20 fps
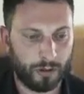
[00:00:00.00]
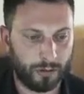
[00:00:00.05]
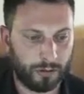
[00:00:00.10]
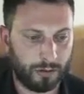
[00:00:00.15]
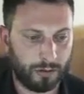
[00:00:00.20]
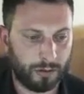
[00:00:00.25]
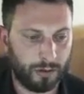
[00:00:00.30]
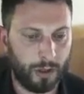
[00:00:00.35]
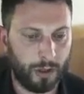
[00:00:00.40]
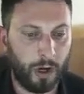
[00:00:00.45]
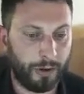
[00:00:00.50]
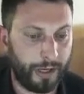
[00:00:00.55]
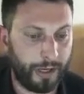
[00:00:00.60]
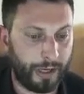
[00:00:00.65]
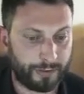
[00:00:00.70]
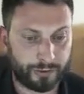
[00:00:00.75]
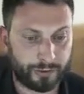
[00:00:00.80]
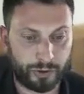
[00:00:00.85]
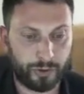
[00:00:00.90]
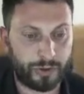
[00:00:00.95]
Oh yeah,
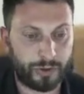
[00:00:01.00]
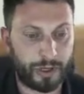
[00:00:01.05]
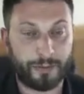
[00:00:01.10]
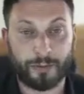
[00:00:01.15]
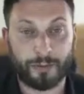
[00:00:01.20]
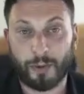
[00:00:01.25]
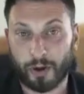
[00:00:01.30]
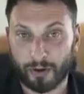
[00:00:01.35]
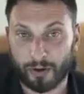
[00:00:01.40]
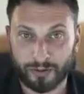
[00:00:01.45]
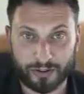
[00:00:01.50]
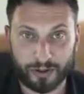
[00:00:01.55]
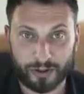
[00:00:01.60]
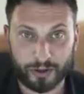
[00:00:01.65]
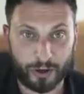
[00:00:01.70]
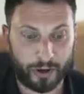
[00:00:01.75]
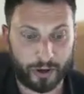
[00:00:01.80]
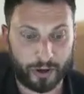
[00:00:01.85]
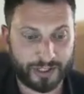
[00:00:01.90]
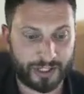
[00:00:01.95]
2 types of models. There you go.
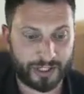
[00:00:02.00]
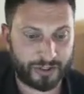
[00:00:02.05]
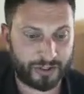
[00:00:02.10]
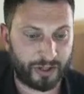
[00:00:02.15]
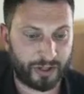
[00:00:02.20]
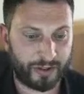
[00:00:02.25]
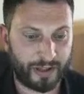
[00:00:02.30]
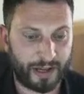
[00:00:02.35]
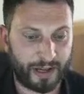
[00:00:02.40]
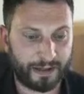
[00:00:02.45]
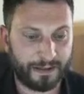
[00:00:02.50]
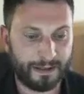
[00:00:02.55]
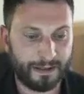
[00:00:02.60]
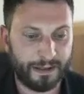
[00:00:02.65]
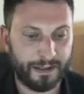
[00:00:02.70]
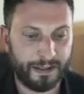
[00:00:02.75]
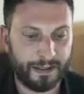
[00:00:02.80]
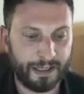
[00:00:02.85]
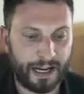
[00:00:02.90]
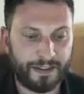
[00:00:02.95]
I touched on that.
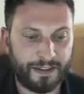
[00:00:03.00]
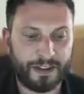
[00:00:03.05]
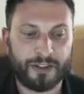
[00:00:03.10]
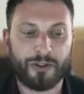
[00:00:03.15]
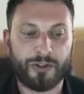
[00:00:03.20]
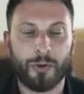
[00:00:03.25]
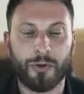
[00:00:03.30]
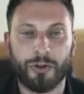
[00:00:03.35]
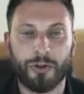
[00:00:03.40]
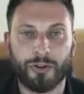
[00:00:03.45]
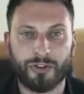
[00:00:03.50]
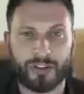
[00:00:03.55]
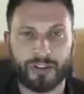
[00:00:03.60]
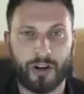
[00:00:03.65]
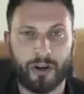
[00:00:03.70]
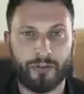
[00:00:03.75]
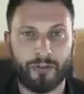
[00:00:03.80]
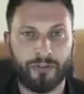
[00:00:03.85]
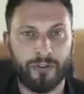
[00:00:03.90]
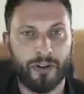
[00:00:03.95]
And then do it
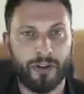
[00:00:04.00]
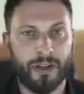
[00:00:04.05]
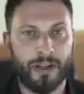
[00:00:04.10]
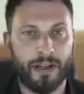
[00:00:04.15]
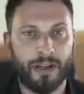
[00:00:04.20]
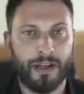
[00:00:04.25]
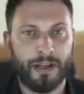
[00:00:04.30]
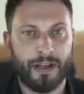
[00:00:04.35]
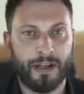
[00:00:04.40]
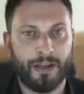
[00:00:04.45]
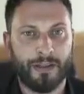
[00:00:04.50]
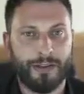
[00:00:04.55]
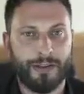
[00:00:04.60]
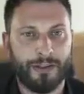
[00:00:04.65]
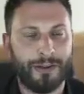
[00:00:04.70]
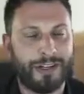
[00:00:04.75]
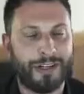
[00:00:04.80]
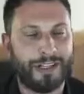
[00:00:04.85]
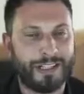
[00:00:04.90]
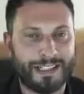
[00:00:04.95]
yourself. You
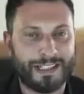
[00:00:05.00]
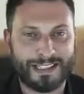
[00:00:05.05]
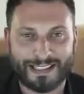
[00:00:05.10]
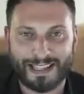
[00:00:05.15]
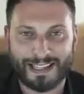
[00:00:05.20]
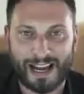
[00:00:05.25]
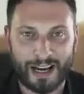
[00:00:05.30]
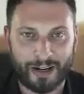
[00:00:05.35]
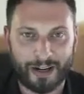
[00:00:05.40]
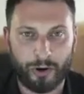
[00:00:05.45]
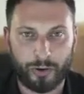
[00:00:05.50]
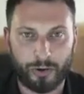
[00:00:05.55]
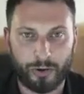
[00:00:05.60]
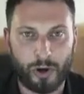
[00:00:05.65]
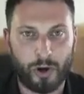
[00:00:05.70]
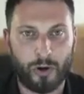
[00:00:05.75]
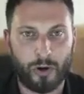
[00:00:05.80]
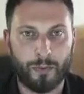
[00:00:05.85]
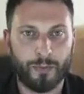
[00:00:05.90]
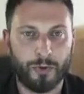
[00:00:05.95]
get to design your own
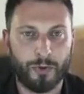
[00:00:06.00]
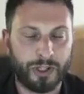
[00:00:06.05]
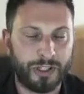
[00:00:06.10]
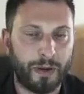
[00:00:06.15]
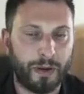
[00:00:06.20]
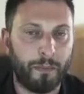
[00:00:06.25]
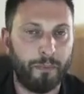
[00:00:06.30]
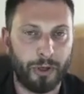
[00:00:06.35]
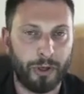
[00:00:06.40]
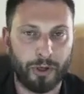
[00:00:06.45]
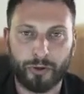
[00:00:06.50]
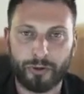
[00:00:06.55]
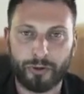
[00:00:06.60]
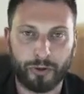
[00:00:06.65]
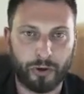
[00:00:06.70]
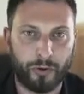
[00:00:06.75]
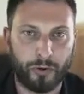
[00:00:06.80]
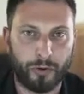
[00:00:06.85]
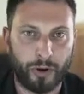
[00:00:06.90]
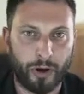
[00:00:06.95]
home. You get to build your
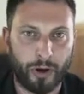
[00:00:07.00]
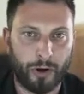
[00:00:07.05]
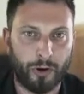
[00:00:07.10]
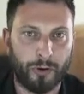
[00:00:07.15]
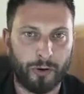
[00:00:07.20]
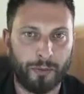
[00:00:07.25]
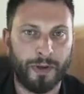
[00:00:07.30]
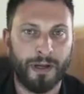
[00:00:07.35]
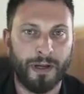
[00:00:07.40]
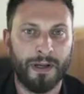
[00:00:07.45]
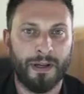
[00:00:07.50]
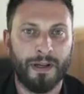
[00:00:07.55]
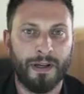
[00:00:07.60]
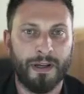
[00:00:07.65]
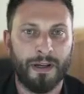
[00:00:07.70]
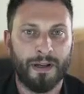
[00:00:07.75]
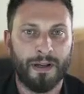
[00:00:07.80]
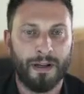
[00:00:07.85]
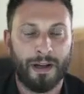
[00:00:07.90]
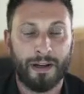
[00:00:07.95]
own home.
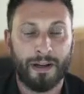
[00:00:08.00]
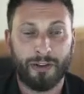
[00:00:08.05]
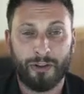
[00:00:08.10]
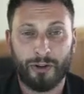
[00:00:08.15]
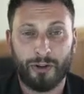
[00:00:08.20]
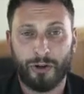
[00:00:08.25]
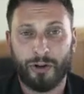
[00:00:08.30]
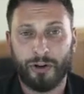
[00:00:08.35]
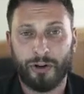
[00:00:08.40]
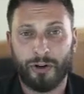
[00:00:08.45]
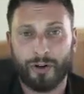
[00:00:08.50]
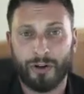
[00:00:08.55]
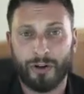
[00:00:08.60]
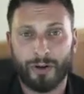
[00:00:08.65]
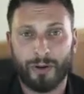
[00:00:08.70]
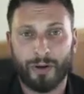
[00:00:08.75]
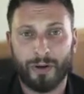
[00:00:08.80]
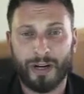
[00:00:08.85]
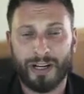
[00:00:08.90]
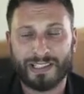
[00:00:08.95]

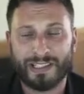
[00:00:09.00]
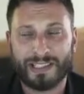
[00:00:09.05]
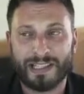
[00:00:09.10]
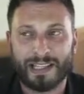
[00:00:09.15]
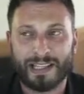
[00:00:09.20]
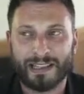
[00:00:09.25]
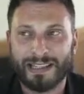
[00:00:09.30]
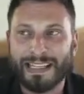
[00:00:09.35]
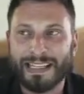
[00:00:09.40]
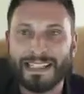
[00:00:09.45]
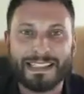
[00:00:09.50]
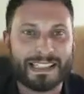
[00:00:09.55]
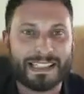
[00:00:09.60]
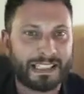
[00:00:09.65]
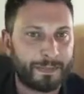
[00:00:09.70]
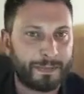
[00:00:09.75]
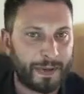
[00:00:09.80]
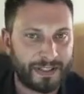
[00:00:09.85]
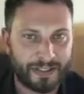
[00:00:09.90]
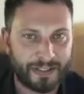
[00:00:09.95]
It's the least
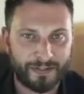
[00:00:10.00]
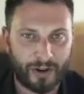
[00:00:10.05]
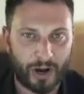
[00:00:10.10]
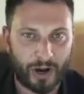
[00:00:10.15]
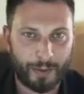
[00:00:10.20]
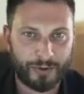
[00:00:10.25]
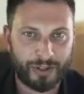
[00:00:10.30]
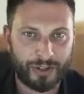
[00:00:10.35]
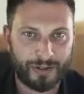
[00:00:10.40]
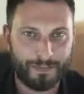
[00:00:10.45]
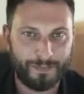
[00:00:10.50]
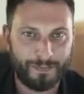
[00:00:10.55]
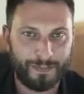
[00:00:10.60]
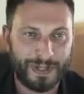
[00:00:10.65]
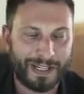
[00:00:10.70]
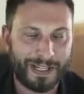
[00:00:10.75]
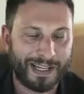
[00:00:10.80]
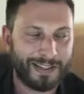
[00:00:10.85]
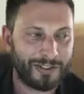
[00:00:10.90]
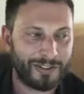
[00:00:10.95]
expensive option
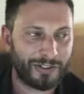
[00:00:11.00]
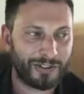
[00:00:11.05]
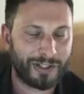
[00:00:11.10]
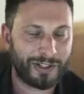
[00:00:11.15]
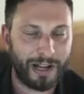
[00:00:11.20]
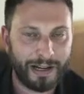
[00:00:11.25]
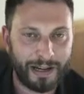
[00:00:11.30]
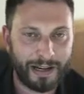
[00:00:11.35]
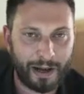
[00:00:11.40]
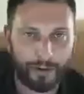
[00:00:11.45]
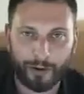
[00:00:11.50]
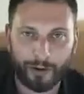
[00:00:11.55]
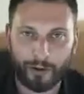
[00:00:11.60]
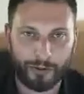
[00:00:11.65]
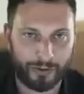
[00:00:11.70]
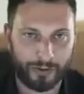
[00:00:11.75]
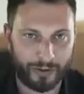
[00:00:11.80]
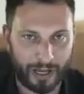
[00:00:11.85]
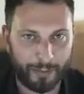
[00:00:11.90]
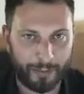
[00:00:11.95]
because you're cutting out all the
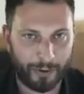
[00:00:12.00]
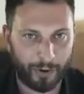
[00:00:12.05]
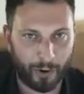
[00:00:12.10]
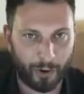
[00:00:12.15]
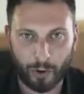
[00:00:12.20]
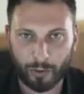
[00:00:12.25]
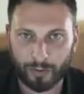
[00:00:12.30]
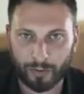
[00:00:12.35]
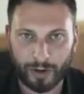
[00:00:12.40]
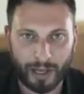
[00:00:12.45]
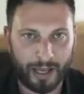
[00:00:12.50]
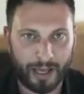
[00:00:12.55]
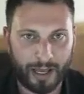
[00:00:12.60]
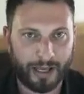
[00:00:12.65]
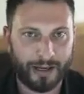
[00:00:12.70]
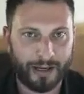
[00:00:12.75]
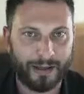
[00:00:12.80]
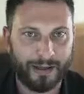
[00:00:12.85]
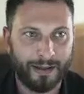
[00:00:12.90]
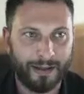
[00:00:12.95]
labor,
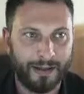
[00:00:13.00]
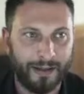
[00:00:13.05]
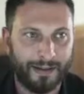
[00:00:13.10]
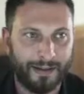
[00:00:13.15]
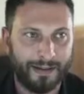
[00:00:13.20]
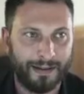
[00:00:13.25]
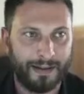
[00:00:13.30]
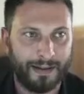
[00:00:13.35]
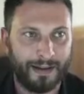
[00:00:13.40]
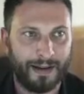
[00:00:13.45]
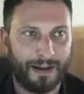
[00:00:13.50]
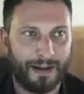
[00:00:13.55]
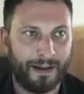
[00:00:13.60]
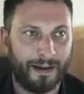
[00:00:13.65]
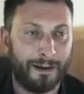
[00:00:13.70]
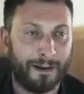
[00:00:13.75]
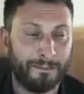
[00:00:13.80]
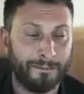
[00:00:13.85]
overhead, and